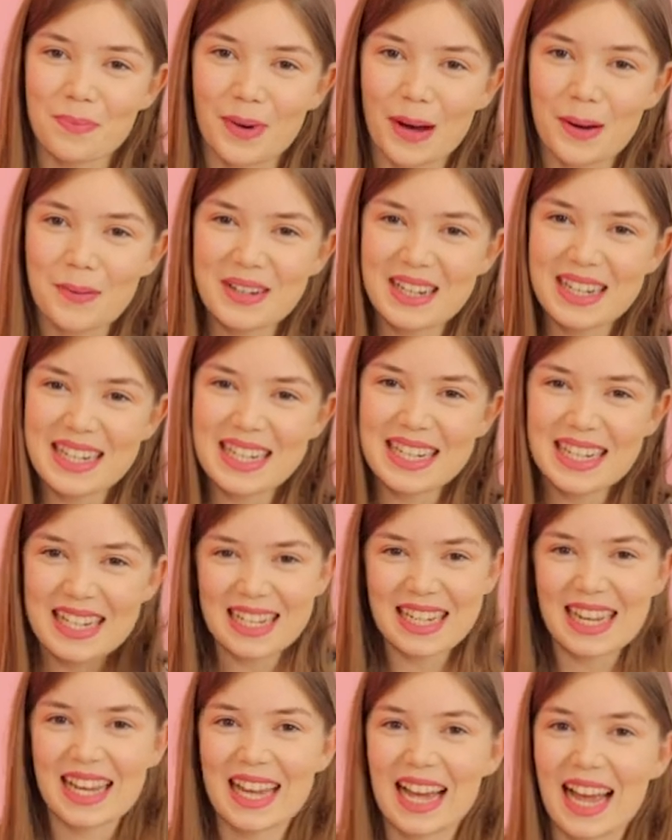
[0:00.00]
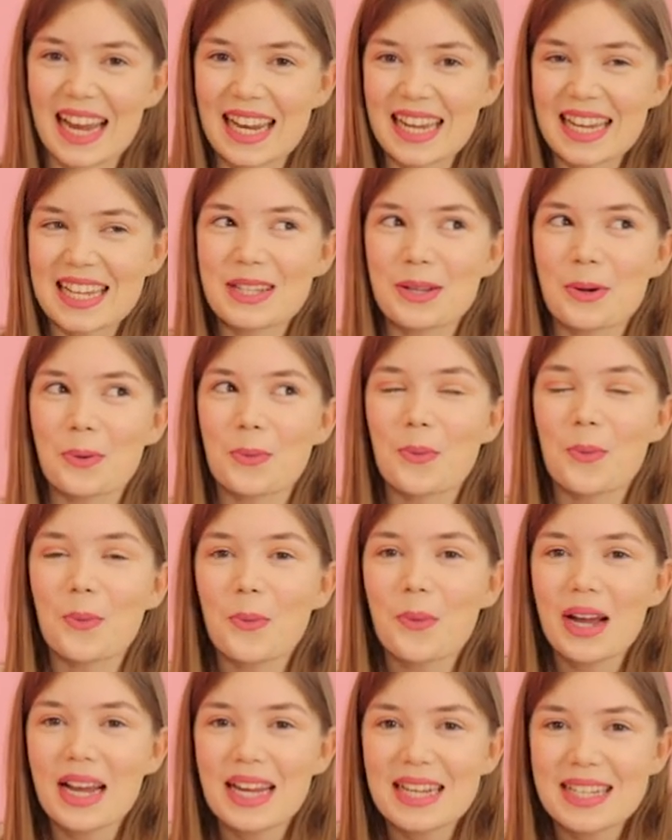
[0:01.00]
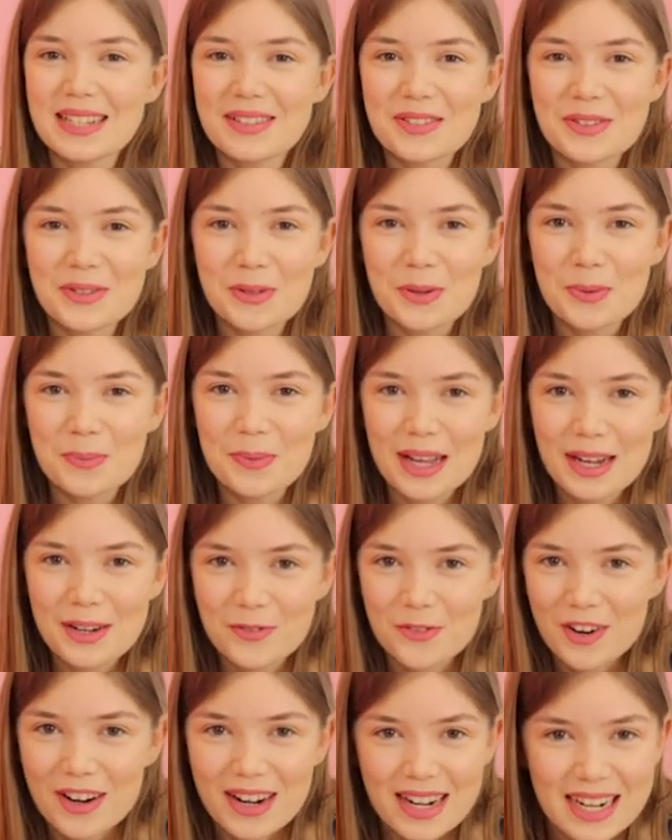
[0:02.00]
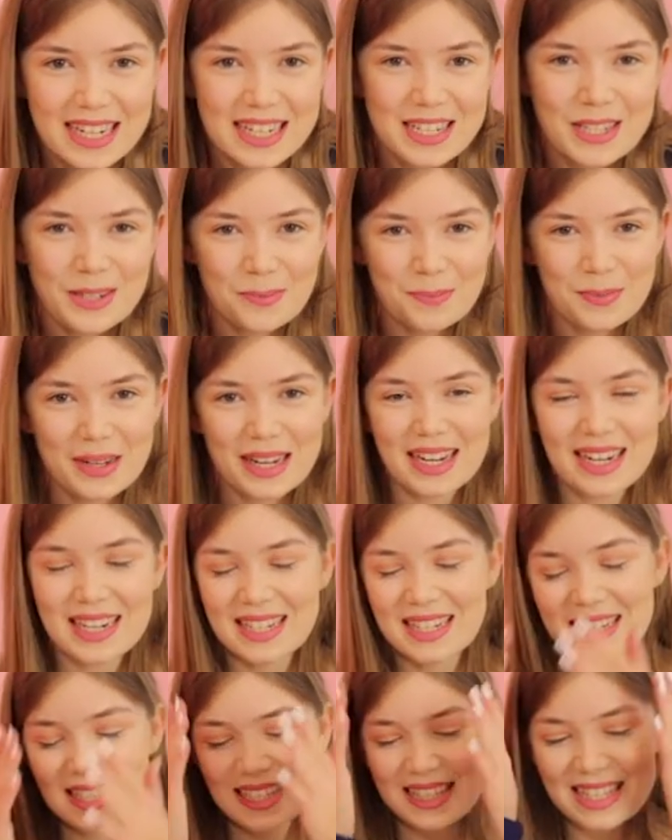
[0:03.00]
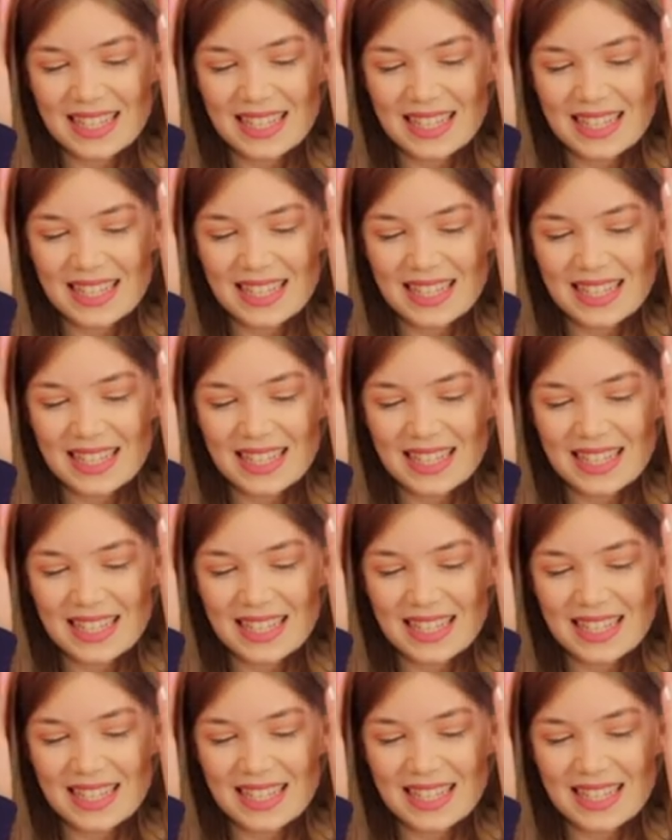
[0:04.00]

Bye bye. I can't wait to go Black Friday shopping.